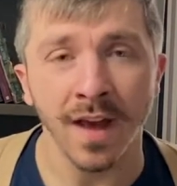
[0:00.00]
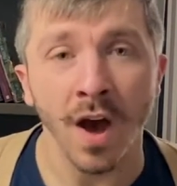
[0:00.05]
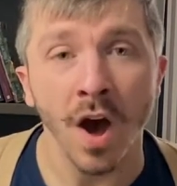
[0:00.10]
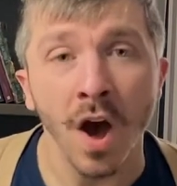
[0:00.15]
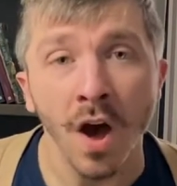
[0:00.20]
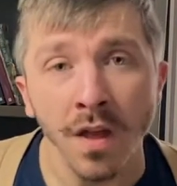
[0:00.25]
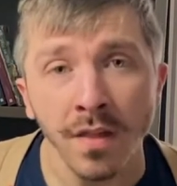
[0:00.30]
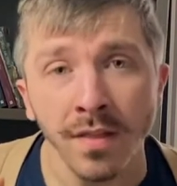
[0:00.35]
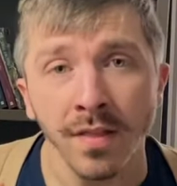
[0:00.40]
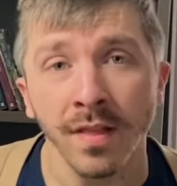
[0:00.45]

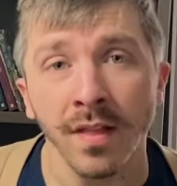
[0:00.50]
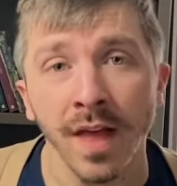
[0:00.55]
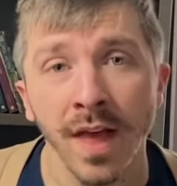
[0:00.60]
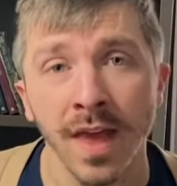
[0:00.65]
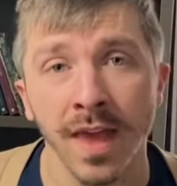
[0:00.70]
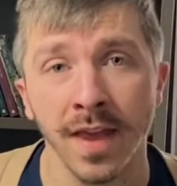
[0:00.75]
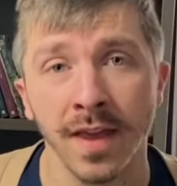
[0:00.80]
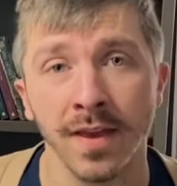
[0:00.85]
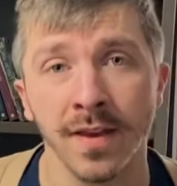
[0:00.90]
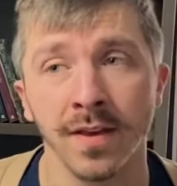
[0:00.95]

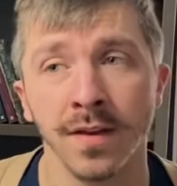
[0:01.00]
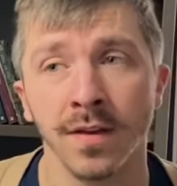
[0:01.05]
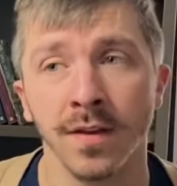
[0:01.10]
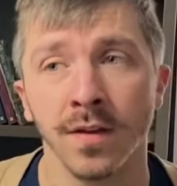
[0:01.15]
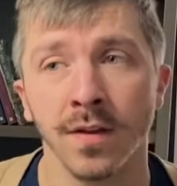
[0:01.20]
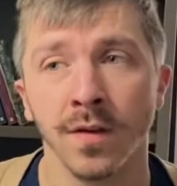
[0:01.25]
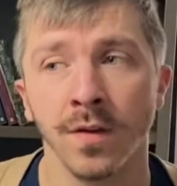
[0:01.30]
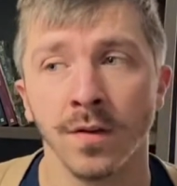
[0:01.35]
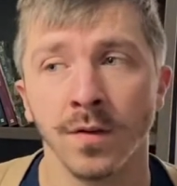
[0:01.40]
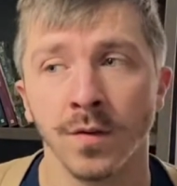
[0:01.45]
unlike
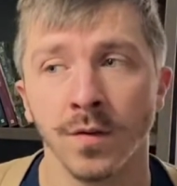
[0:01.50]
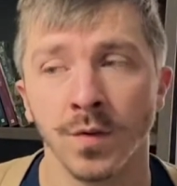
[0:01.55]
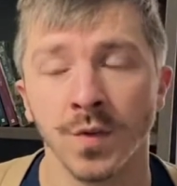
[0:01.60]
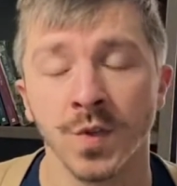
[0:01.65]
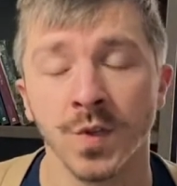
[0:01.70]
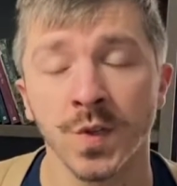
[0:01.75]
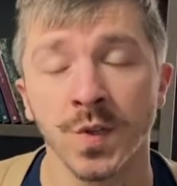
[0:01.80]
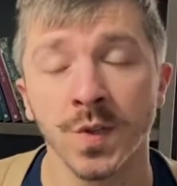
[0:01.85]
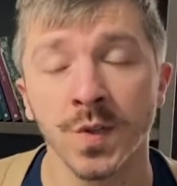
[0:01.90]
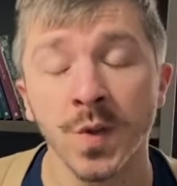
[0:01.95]

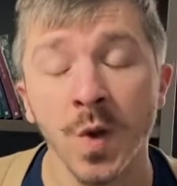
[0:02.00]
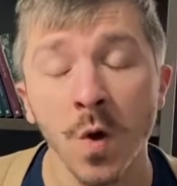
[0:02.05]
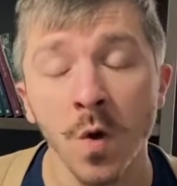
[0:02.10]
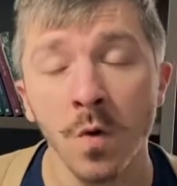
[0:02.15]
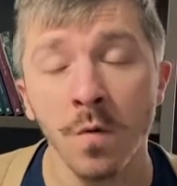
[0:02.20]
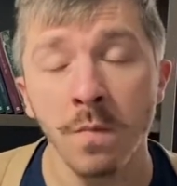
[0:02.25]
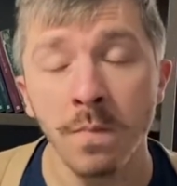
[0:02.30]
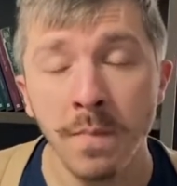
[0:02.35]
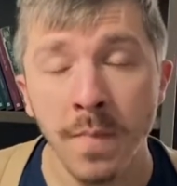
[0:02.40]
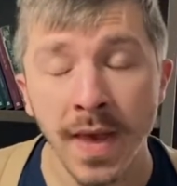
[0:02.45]

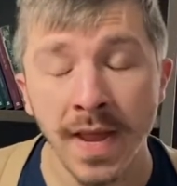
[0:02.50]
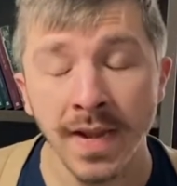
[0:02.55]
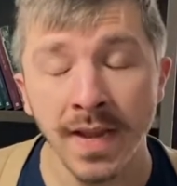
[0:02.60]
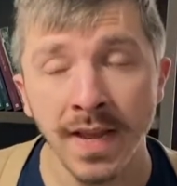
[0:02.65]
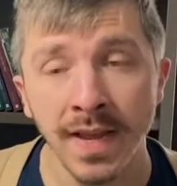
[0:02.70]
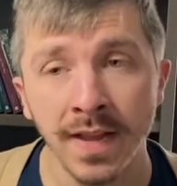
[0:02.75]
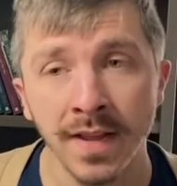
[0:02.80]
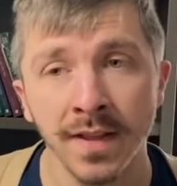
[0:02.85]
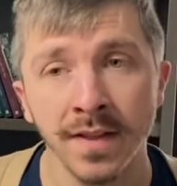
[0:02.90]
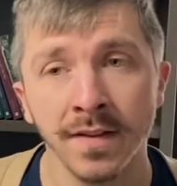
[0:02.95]
so
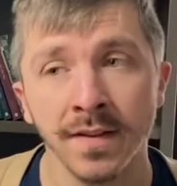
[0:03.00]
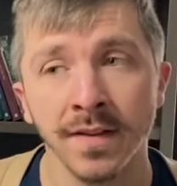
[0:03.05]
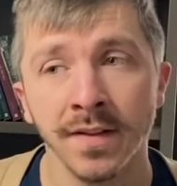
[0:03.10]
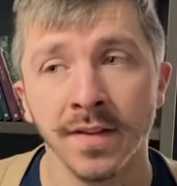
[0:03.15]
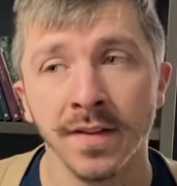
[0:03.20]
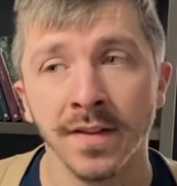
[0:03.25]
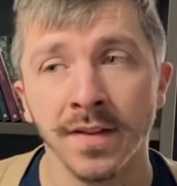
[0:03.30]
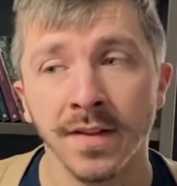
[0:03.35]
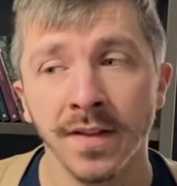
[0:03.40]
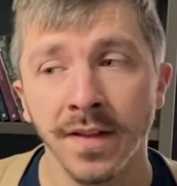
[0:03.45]
many
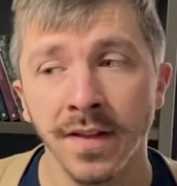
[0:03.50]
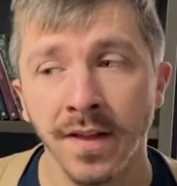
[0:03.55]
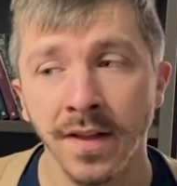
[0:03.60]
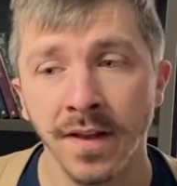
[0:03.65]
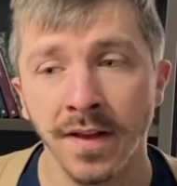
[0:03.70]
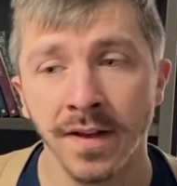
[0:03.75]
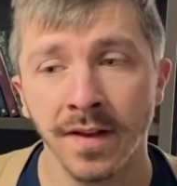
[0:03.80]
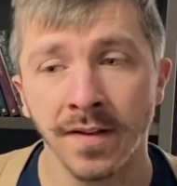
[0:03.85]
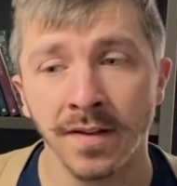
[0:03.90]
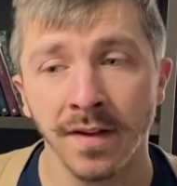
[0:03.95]

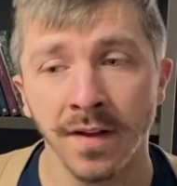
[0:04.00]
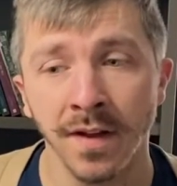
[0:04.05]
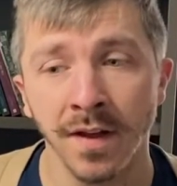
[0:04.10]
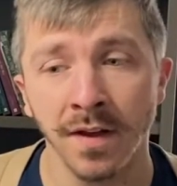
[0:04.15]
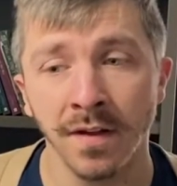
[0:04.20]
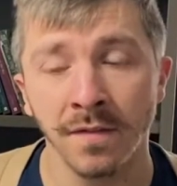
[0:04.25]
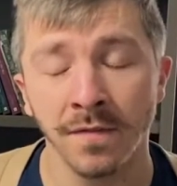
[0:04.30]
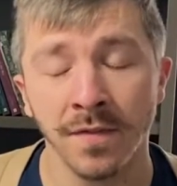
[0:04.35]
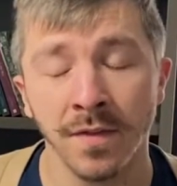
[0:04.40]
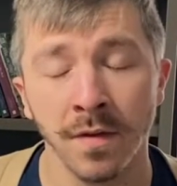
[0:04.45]

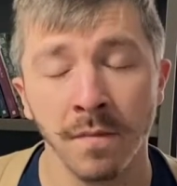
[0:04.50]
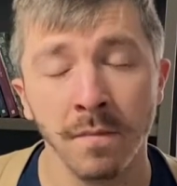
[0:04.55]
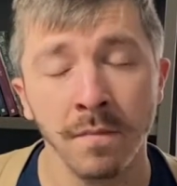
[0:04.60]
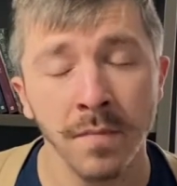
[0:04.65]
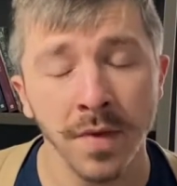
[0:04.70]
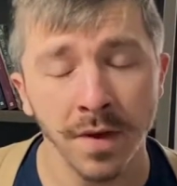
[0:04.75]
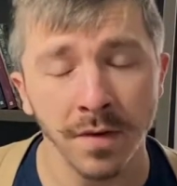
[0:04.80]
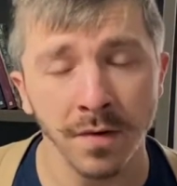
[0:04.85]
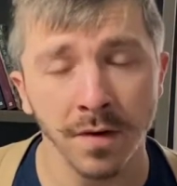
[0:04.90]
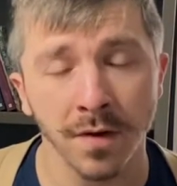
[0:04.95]
of the
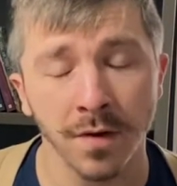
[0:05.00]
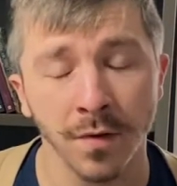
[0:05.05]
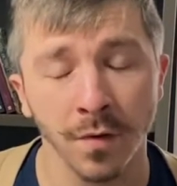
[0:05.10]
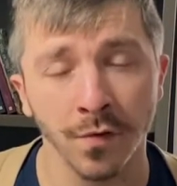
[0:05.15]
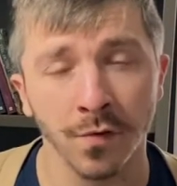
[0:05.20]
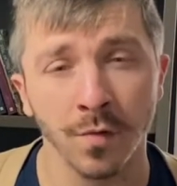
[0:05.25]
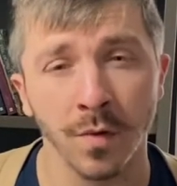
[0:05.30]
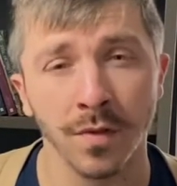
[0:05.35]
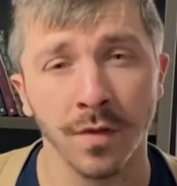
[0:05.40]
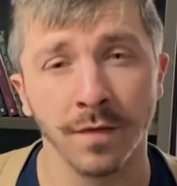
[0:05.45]

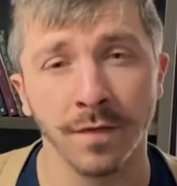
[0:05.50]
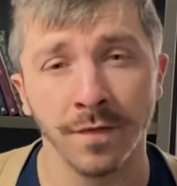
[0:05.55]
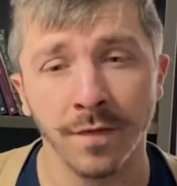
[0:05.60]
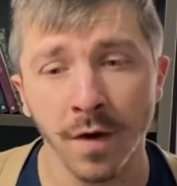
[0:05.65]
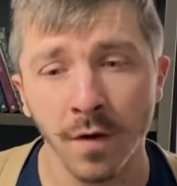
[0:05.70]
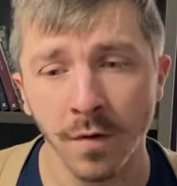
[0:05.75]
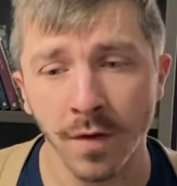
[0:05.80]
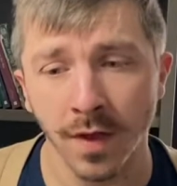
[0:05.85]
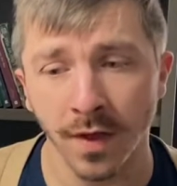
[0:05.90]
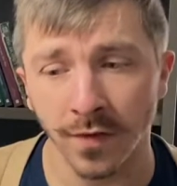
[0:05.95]
miracles where the
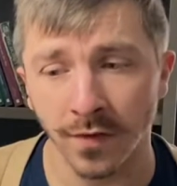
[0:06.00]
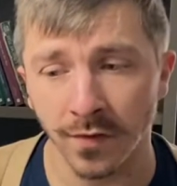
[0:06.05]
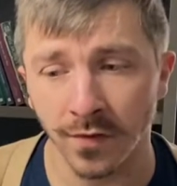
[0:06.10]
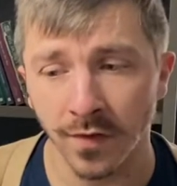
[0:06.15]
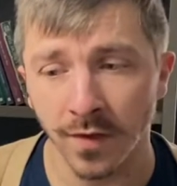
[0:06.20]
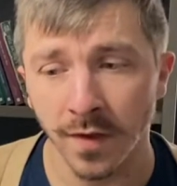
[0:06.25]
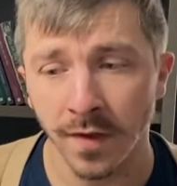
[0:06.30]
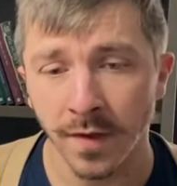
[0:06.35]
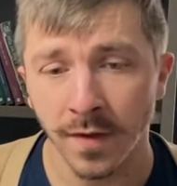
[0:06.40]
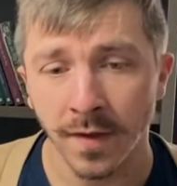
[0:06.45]
focus
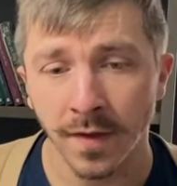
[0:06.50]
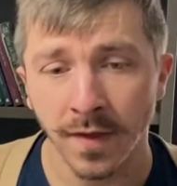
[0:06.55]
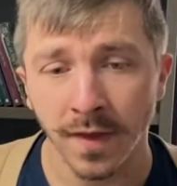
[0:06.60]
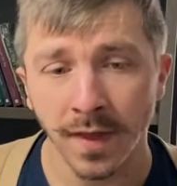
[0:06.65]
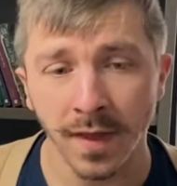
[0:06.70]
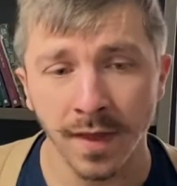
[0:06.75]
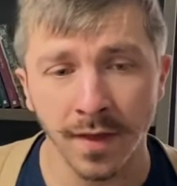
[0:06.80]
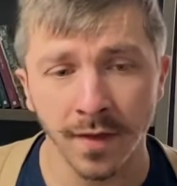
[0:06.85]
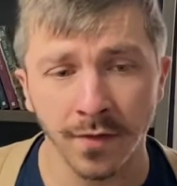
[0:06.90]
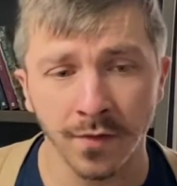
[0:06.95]

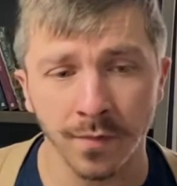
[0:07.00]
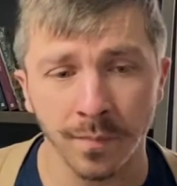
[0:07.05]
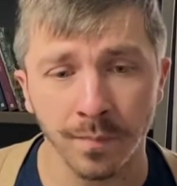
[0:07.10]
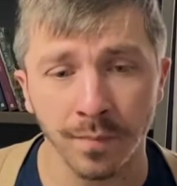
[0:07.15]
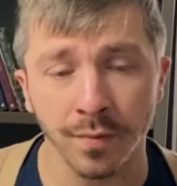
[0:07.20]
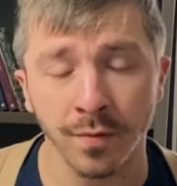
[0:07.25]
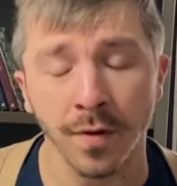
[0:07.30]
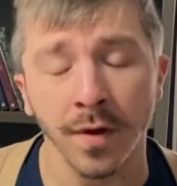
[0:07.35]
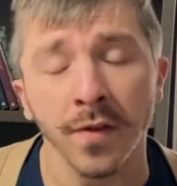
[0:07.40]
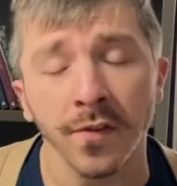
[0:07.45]
is
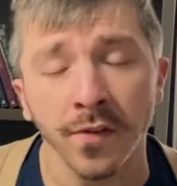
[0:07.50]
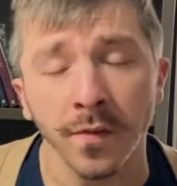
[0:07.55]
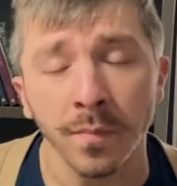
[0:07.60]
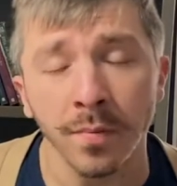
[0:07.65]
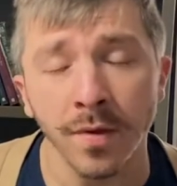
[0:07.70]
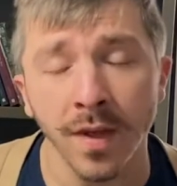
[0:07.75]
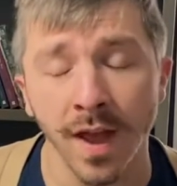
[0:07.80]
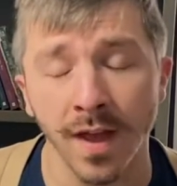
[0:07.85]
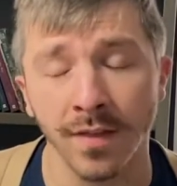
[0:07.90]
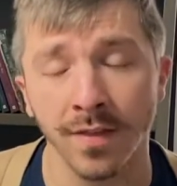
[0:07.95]

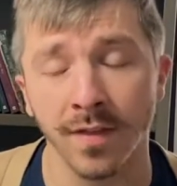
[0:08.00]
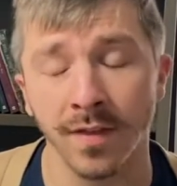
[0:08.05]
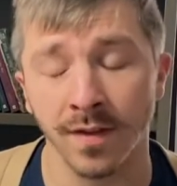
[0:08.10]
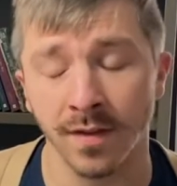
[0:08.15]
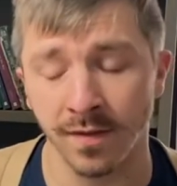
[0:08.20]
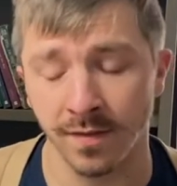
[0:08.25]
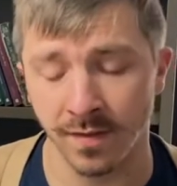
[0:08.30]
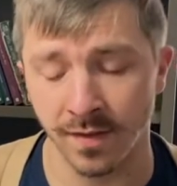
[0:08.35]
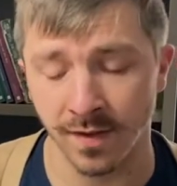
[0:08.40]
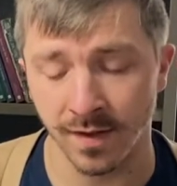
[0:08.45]
principally on
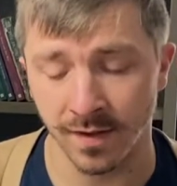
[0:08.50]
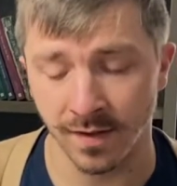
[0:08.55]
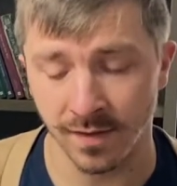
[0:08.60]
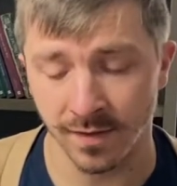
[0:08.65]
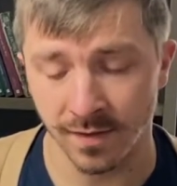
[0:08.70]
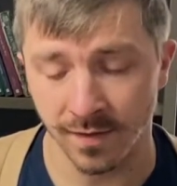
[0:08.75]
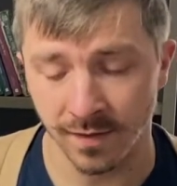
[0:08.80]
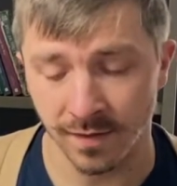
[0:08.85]
the